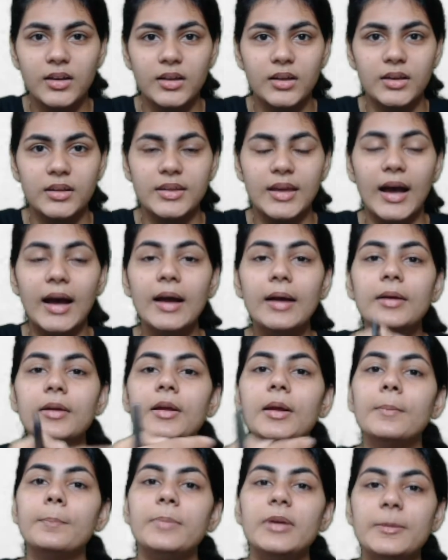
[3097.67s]
yeah,
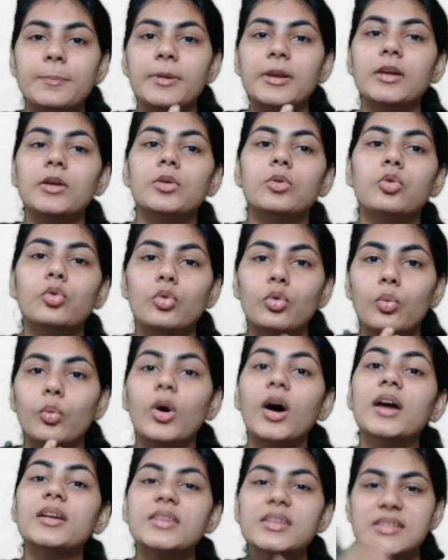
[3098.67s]
people who
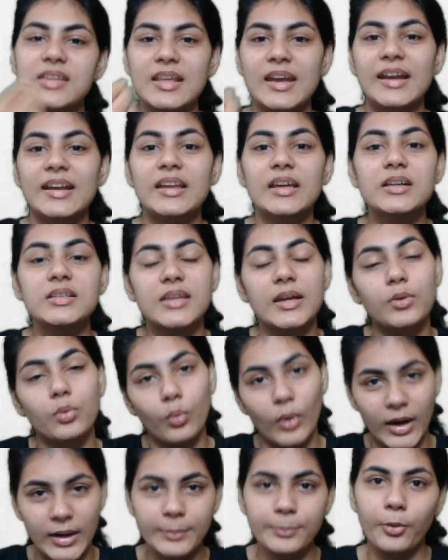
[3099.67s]
were the senators at
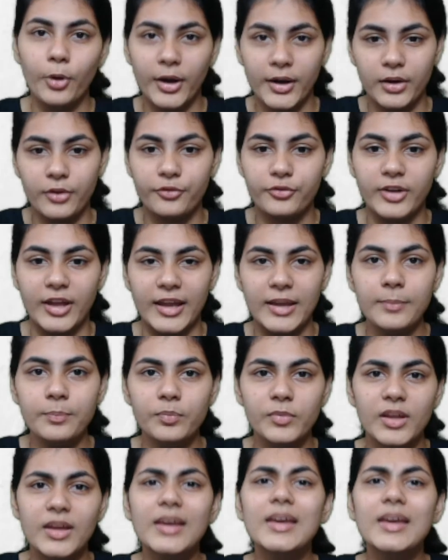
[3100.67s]
one point of time,